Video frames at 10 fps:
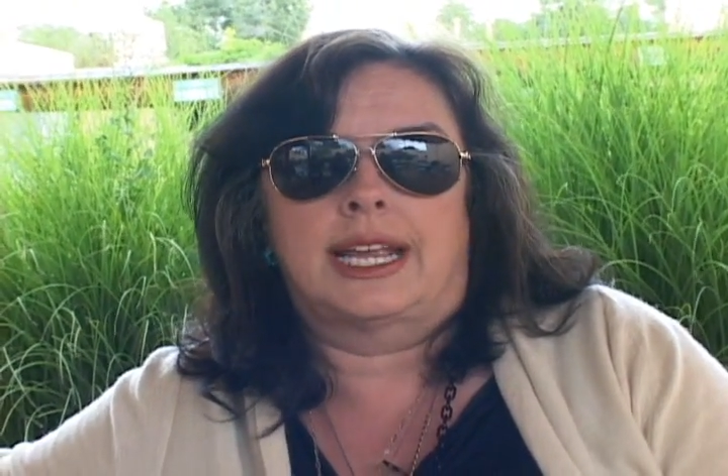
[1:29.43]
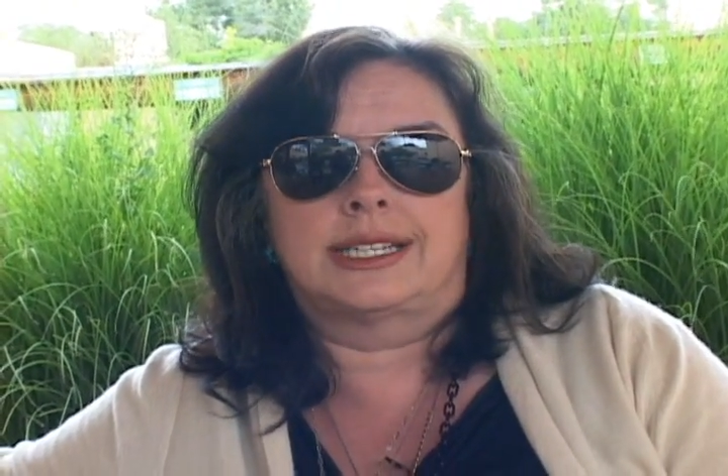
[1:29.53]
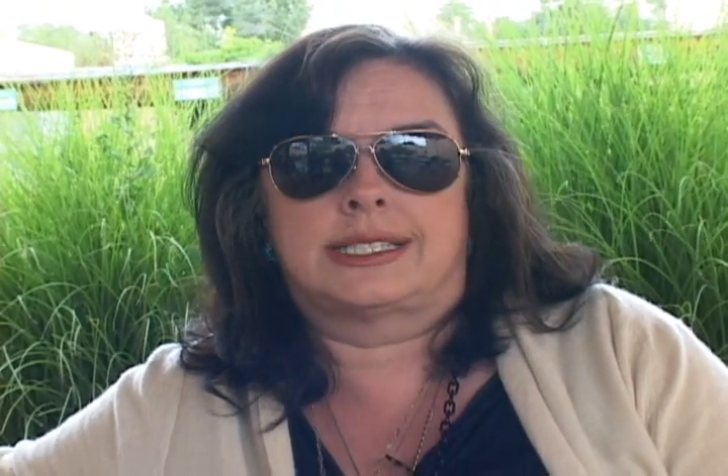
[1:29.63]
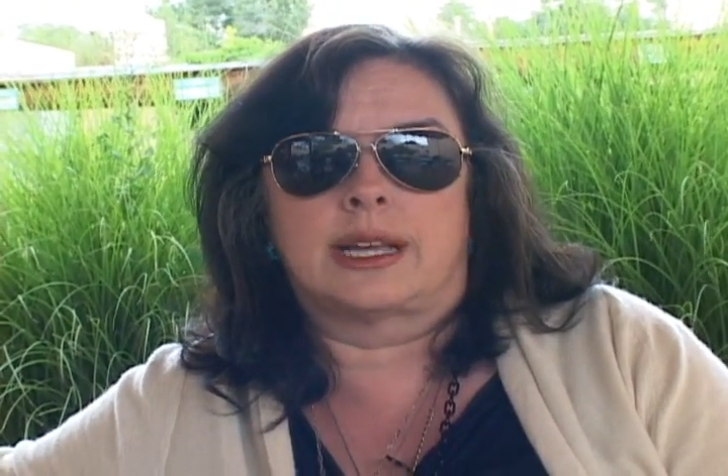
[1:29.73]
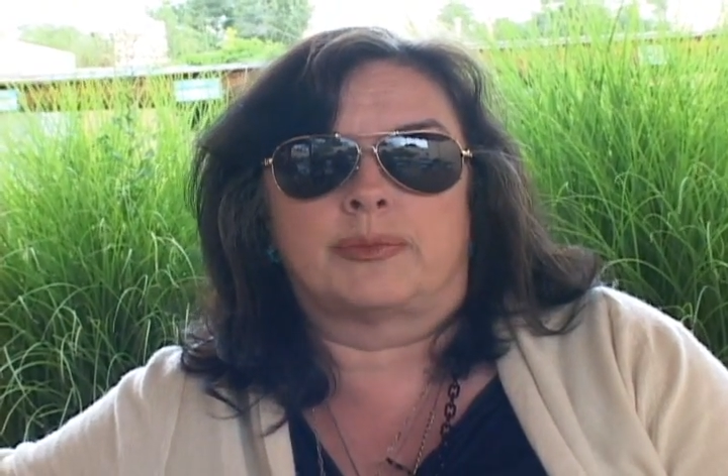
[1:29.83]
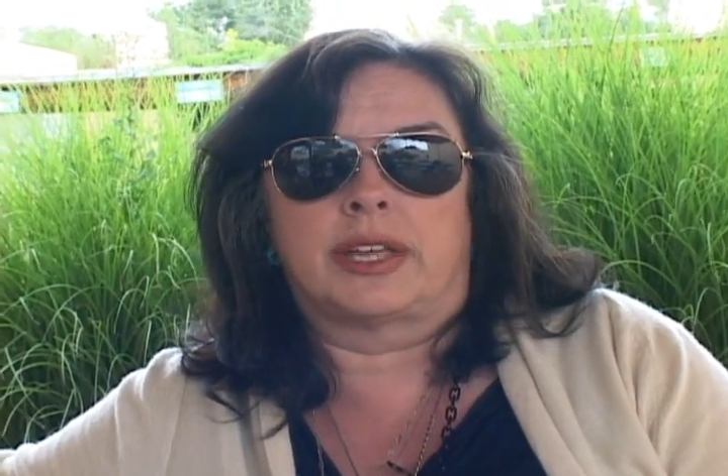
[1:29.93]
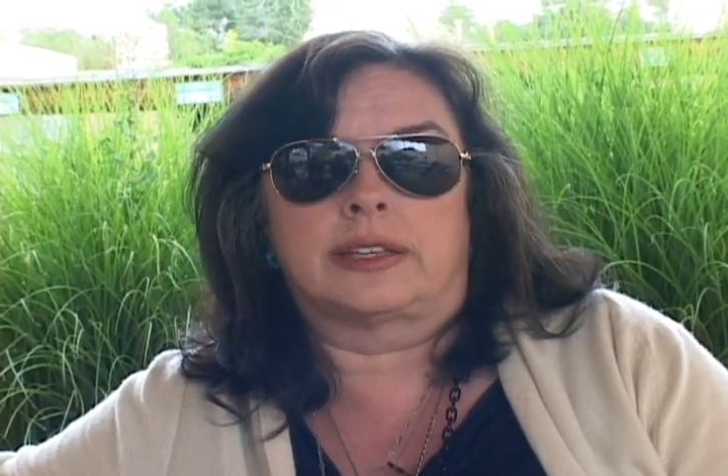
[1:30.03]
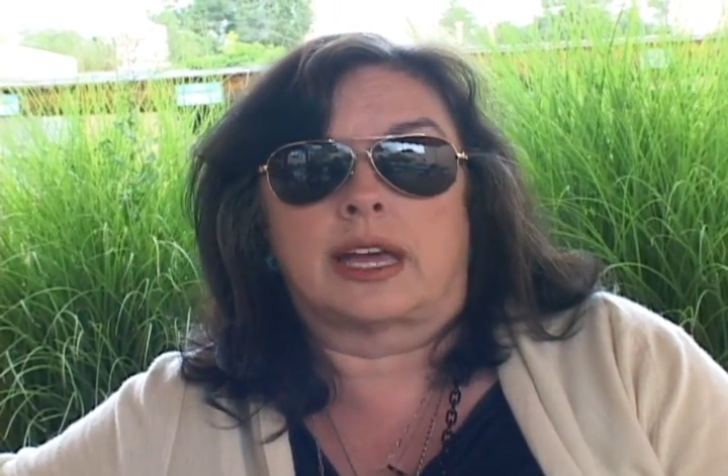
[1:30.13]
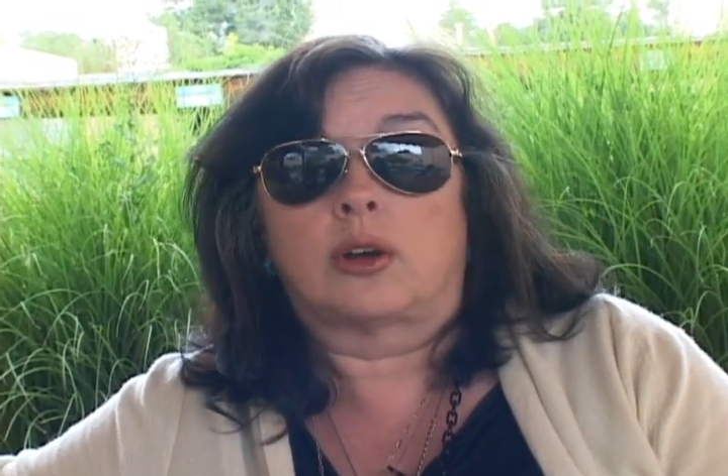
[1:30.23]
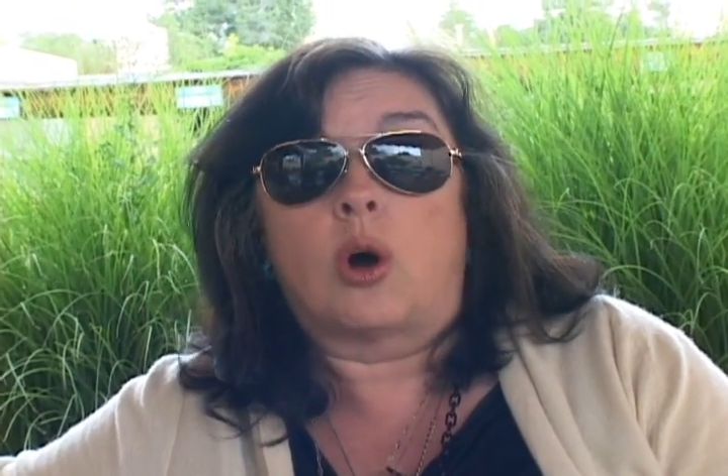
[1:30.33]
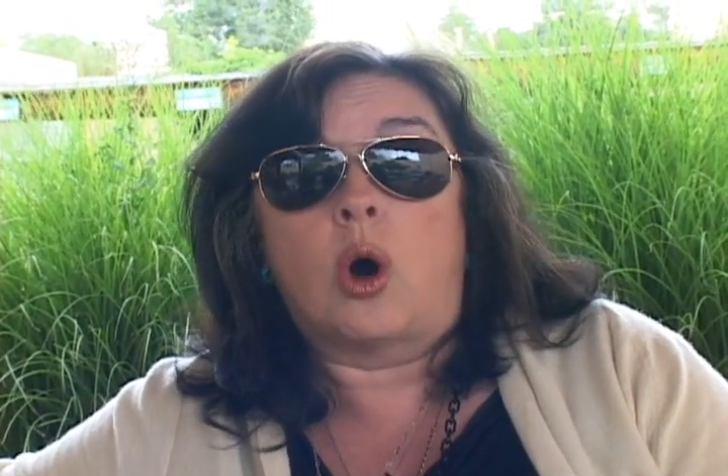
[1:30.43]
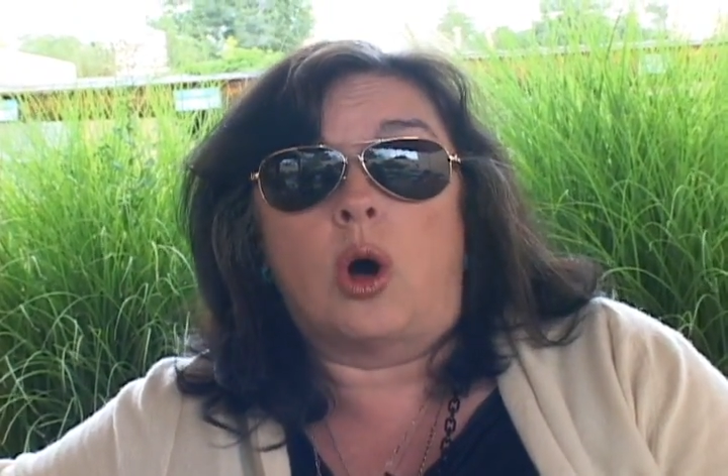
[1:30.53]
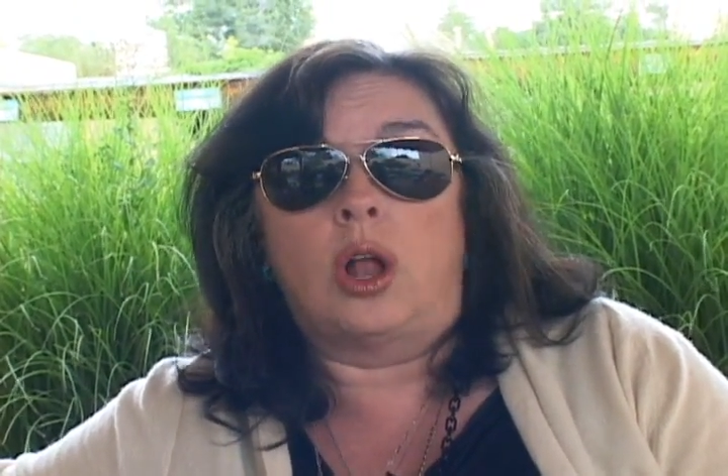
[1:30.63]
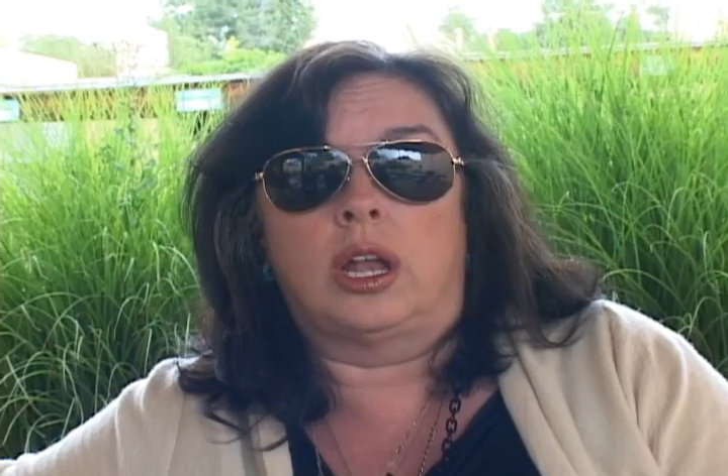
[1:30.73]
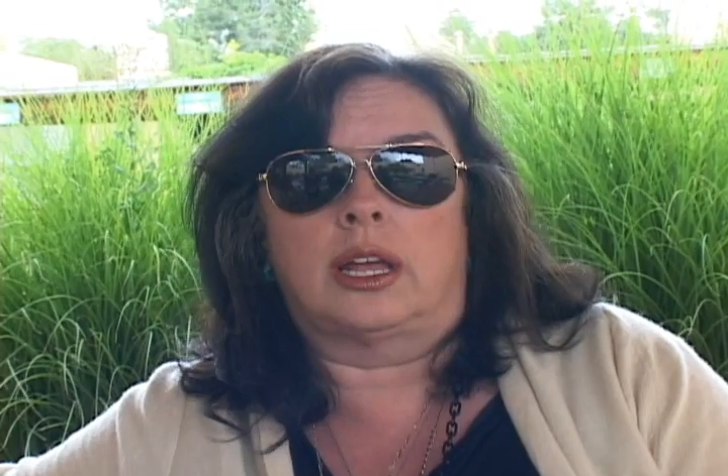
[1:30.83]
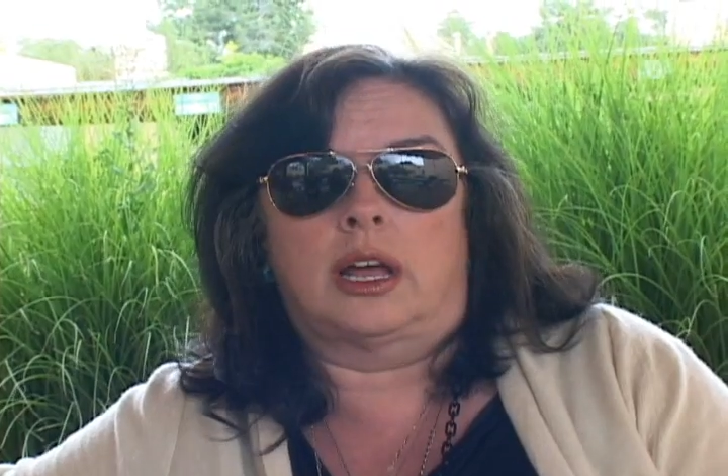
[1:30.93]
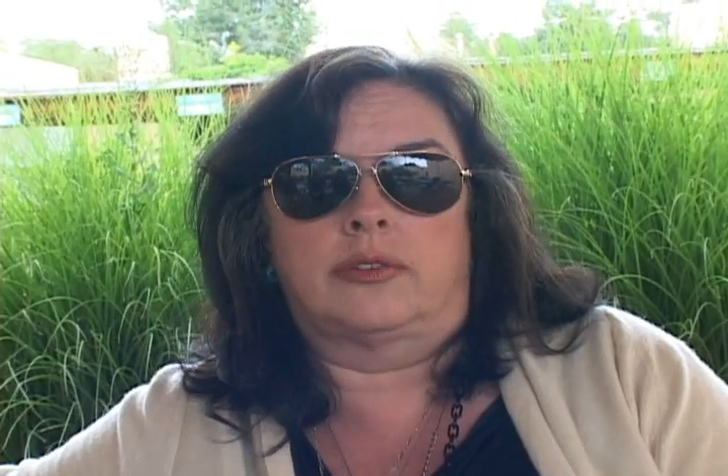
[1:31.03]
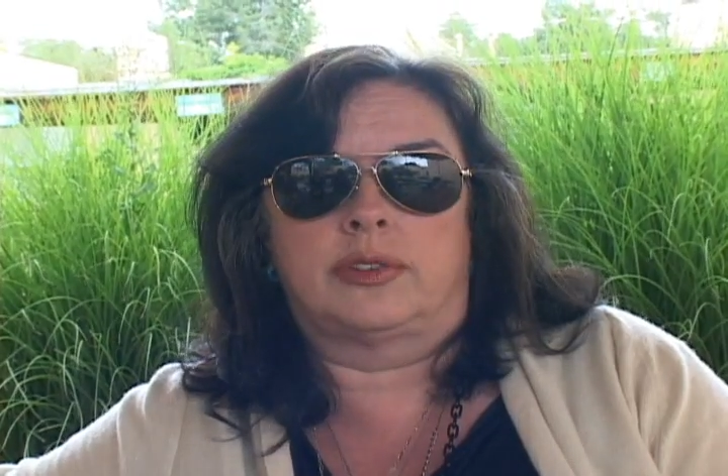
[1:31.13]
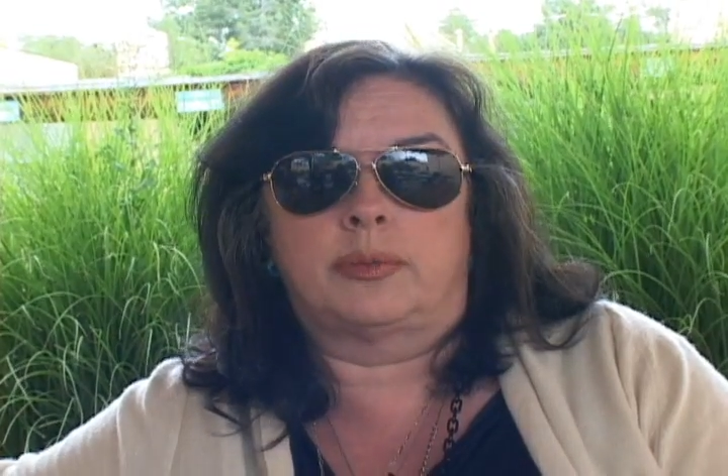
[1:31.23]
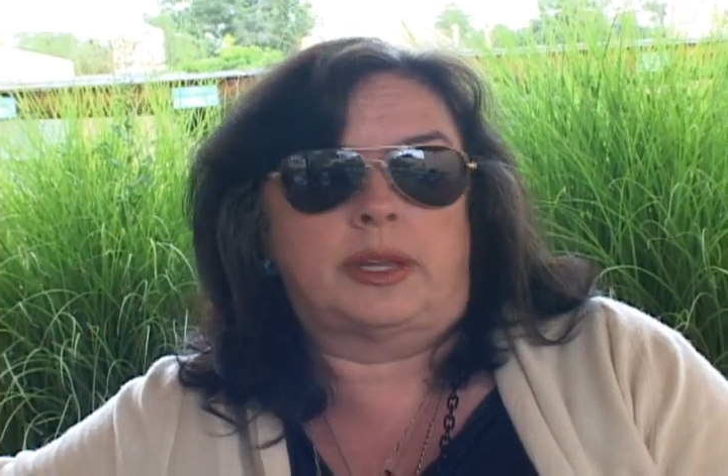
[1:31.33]
is something that all
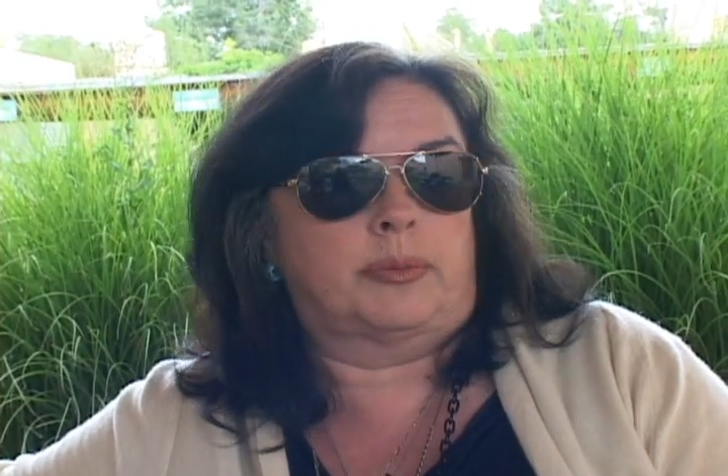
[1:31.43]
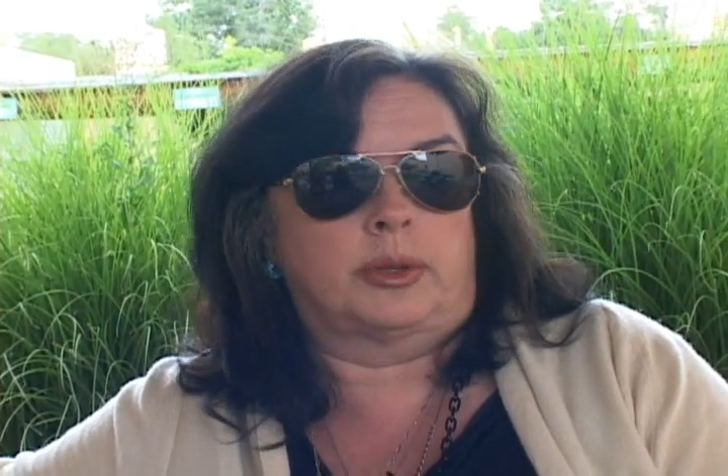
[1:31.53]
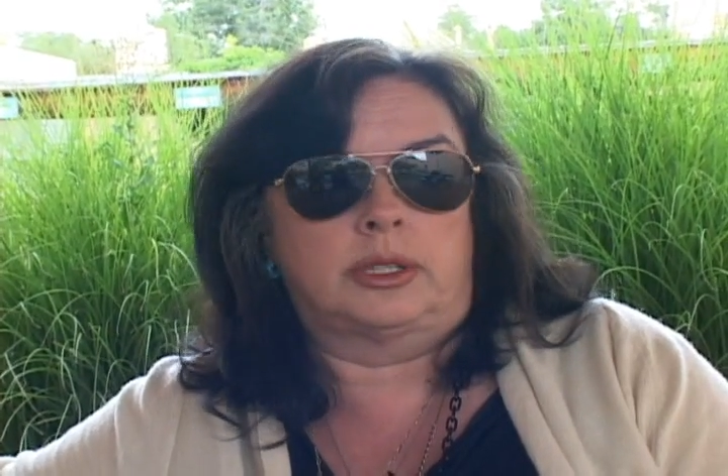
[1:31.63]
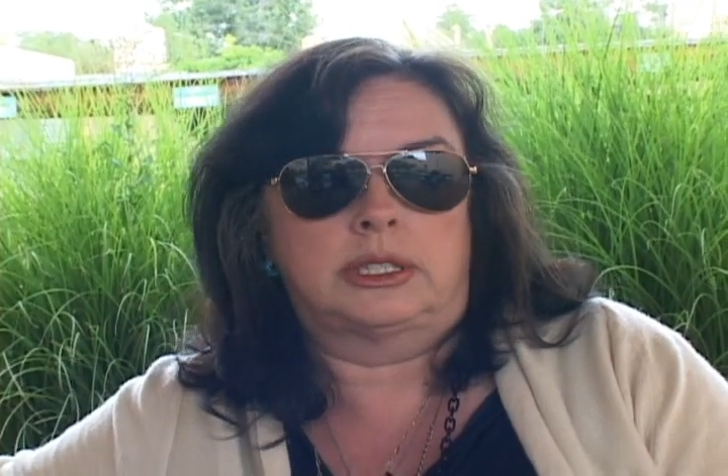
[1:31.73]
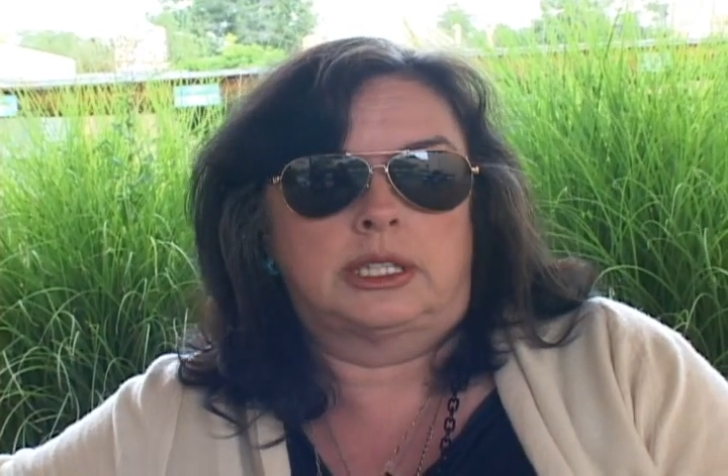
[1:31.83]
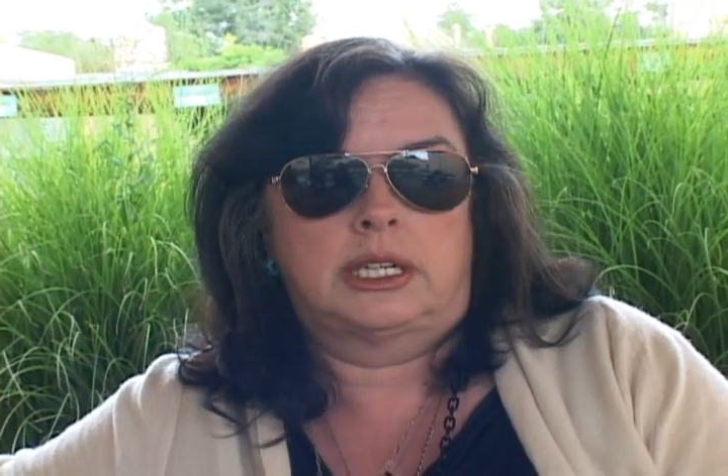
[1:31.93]
of the people